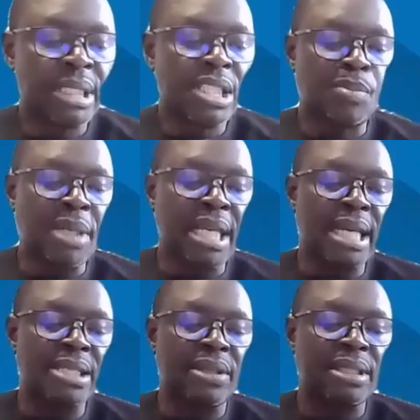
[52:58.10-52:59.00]
Spain
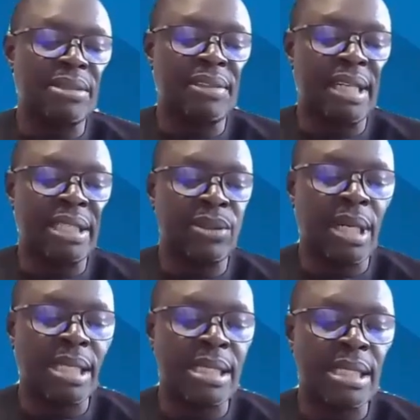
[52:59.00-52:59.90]
has ratified
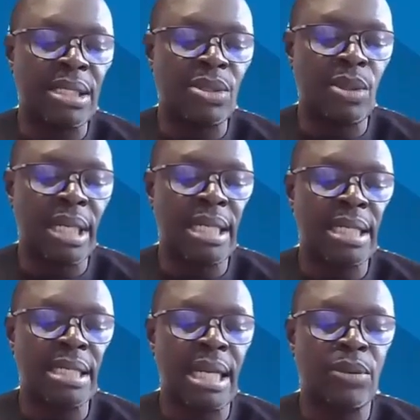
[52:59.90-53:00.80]
or acceded to
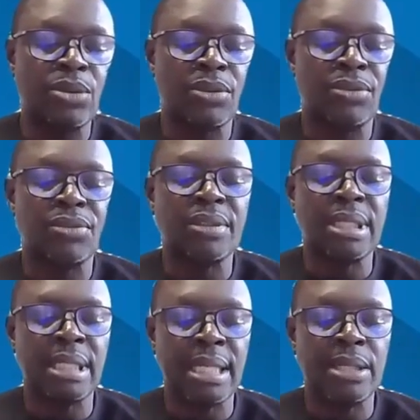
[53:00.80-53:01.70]
8 out of
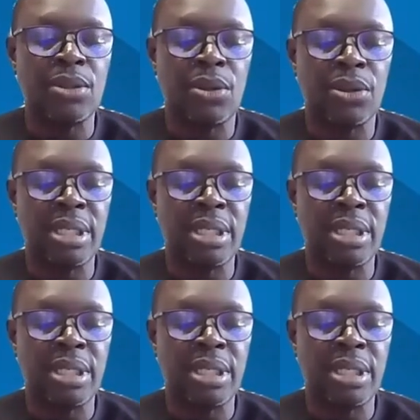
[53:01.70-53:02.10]
9 core